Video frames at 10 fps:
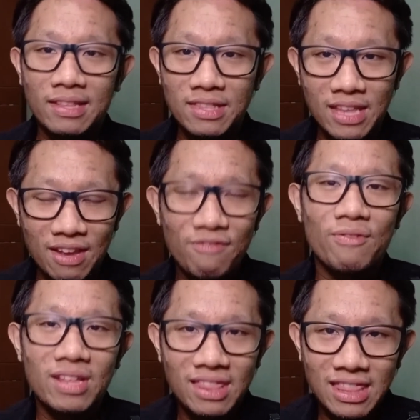
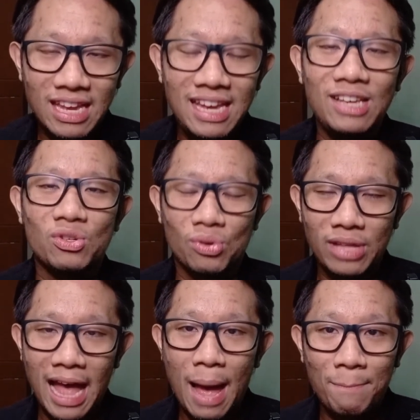Different things
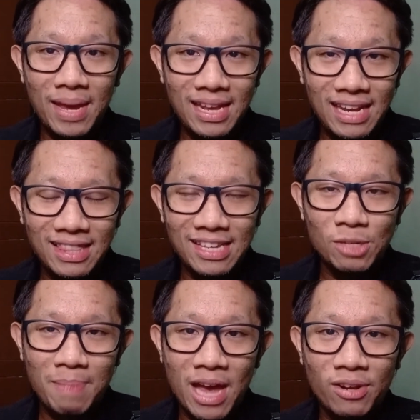could happen in the
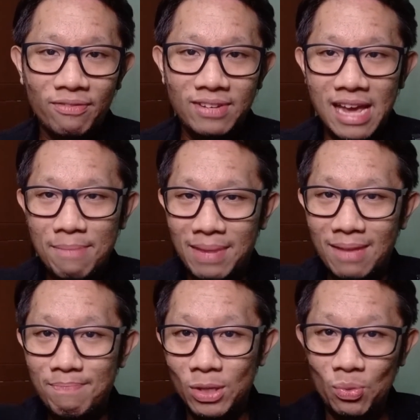span of time
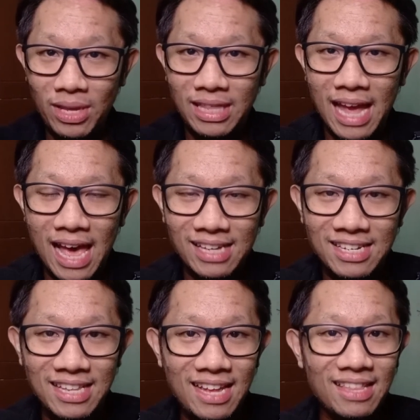in between the
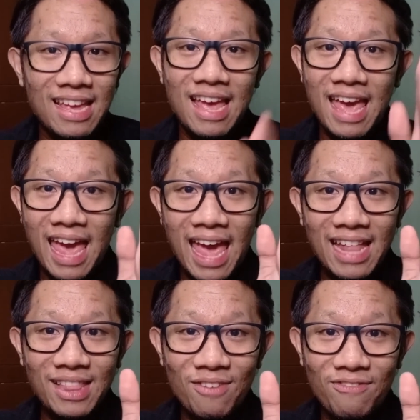accident
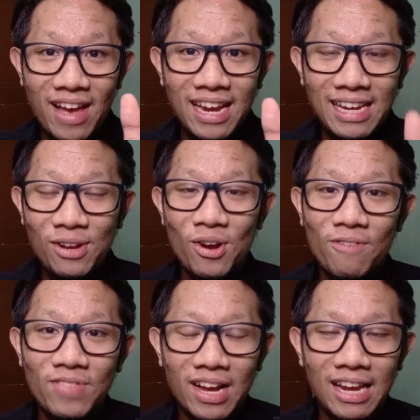and the filing
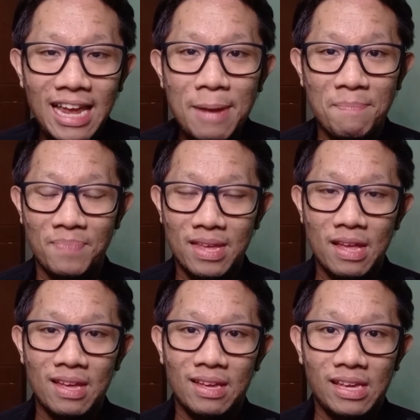of the claim.
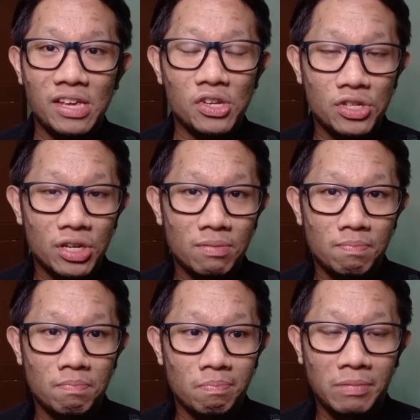Is it
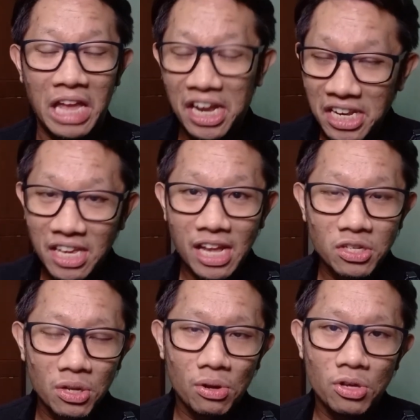taken
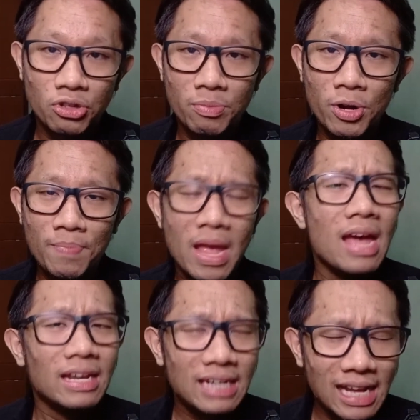against the customer?
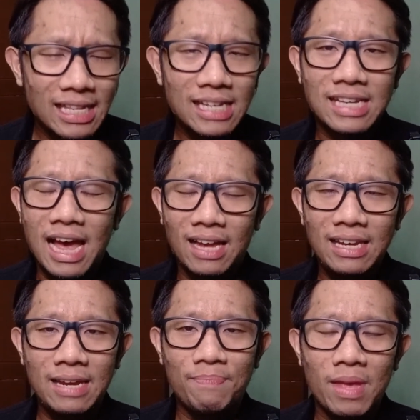Not
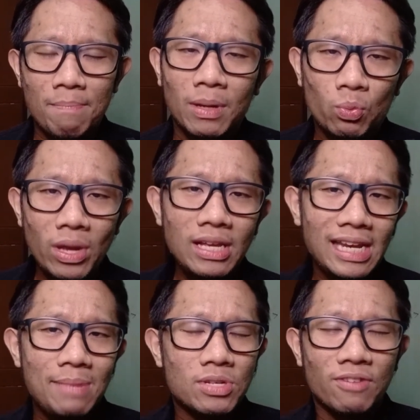exactly. But when
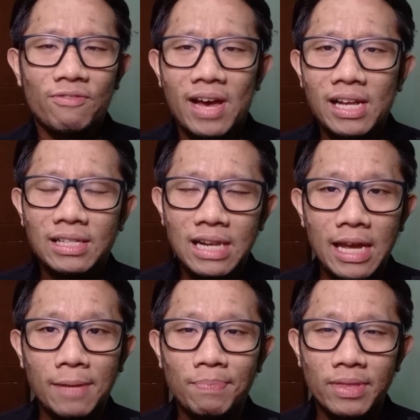claims are filed
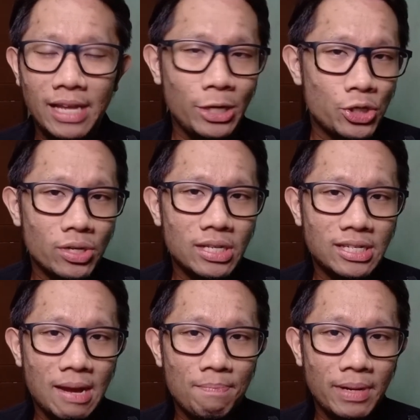late, the insurance
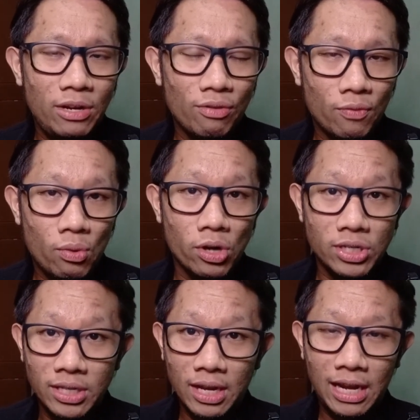company, of
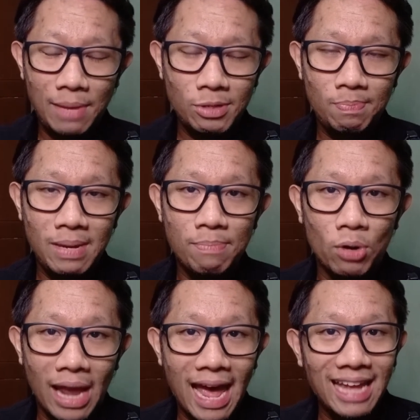course, and the claims
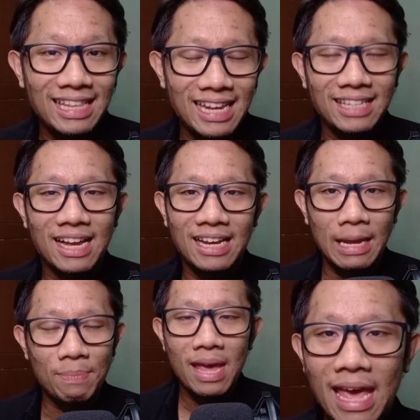people handling the
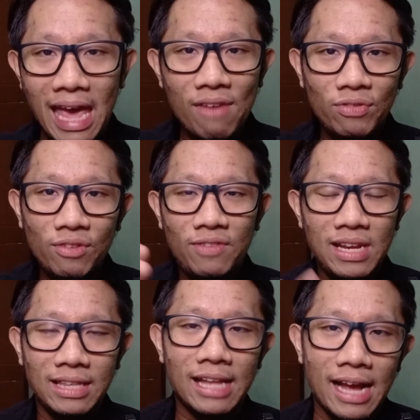claim have to
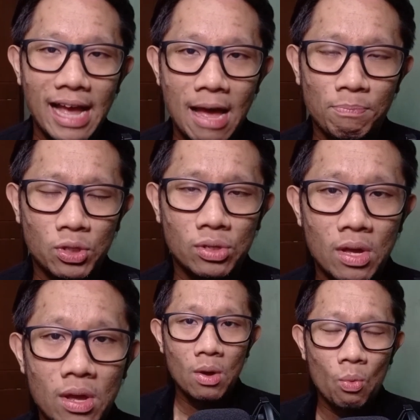fill in the gaps.
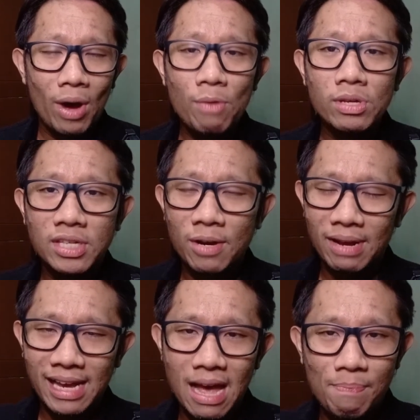Why was there
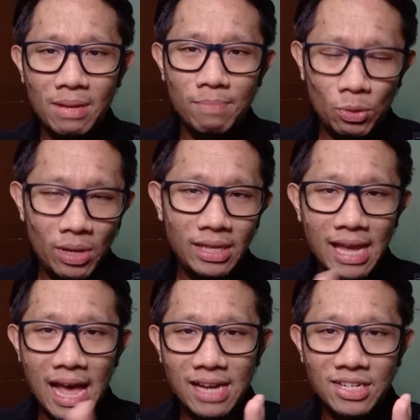a gap in between
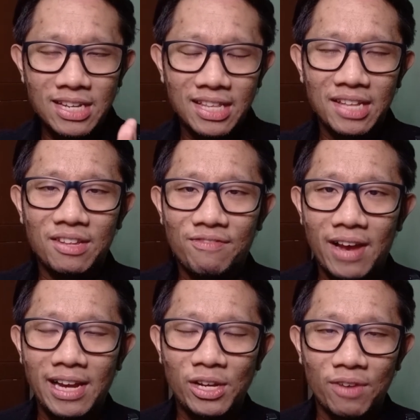the accident and the
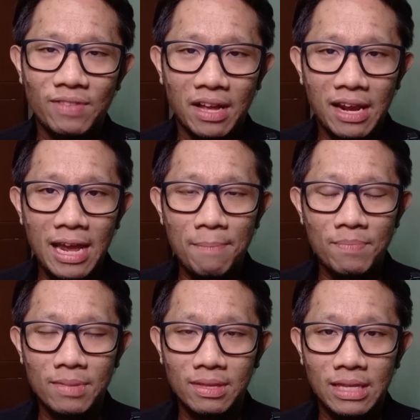filing of the claim?
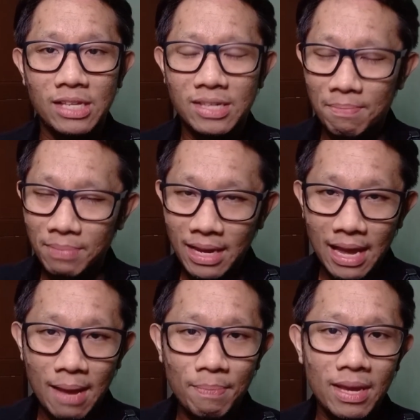Did something
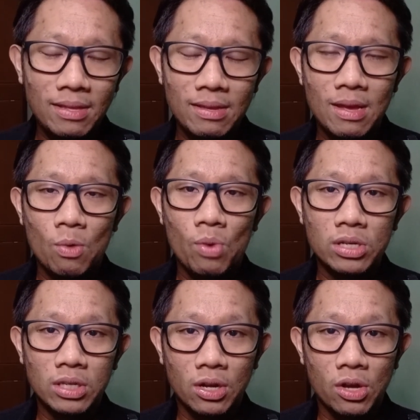happen?
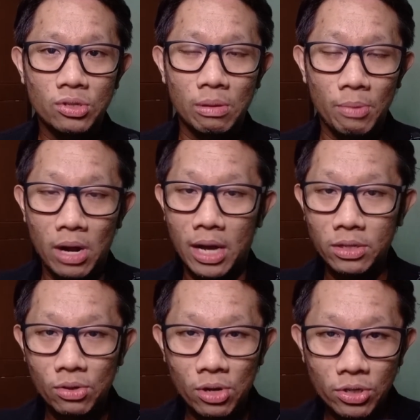Was the customer
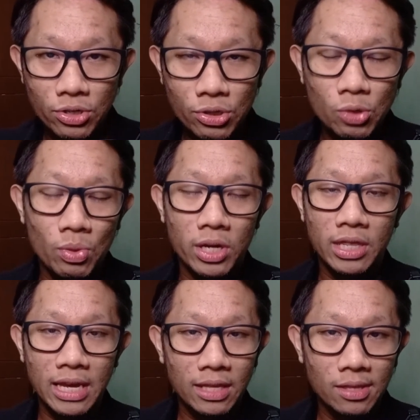unconscious? Were
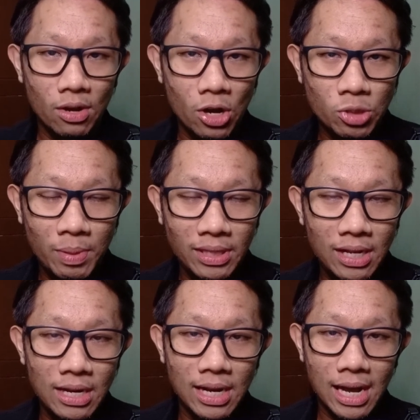they in the
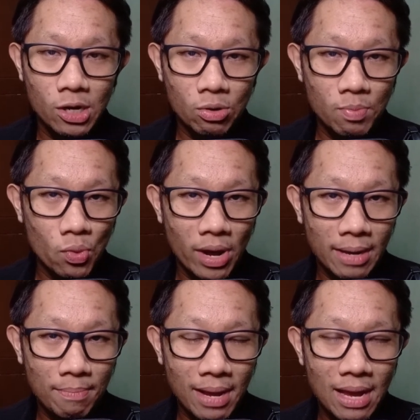hospital? Nag-agaw
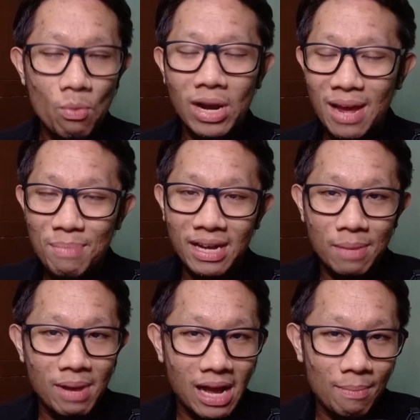buhay ba? Wala bang
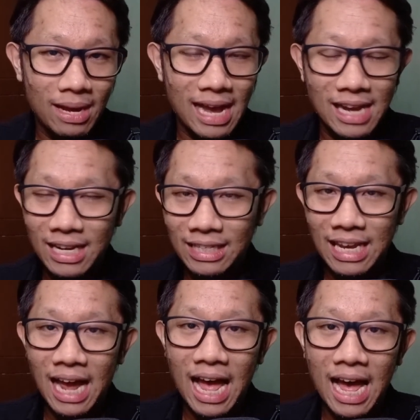ibang kamag-anak
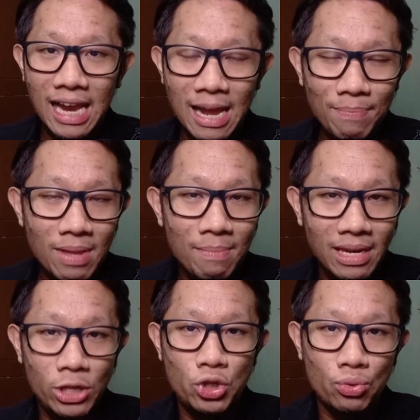na nakaalam na
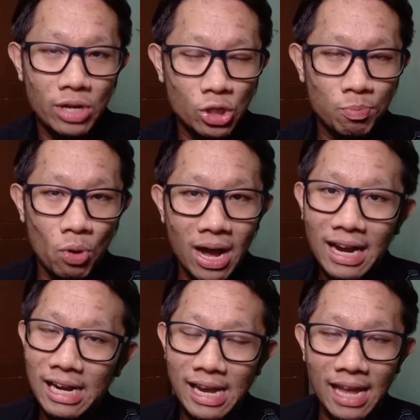may insurance po ang
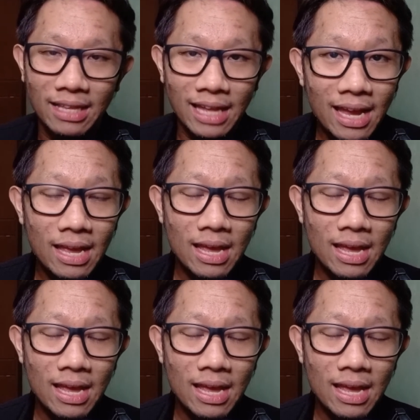kliyente?